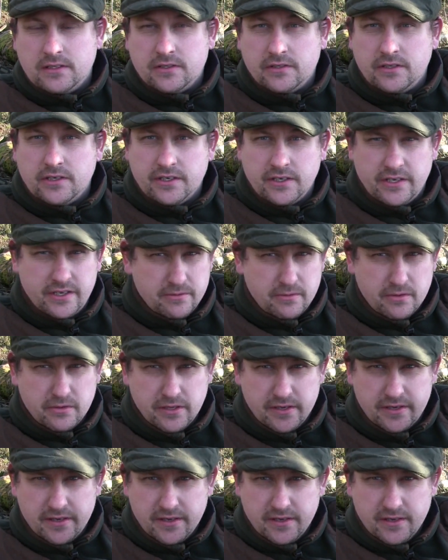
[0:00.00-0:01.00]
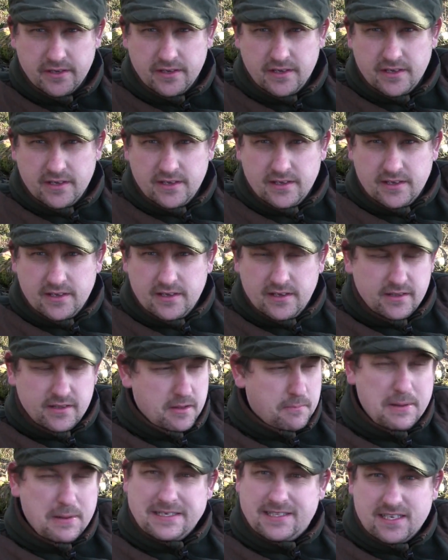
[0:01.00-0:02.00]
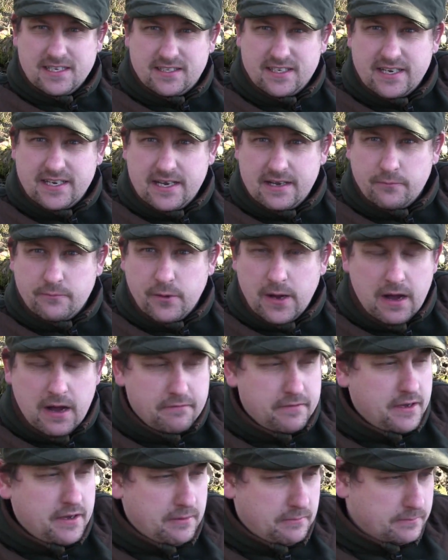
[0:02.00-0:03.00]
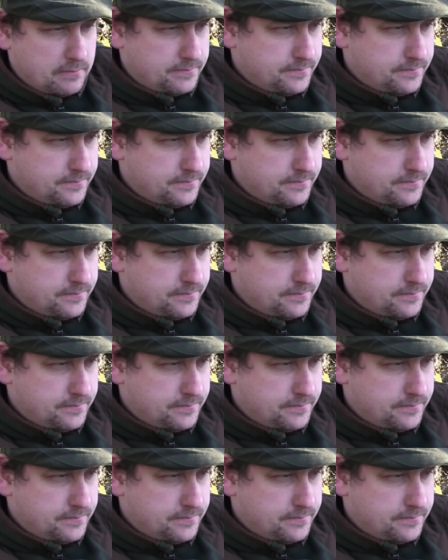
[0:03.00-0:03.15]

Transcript: So they're going to do all the business in it and what have you.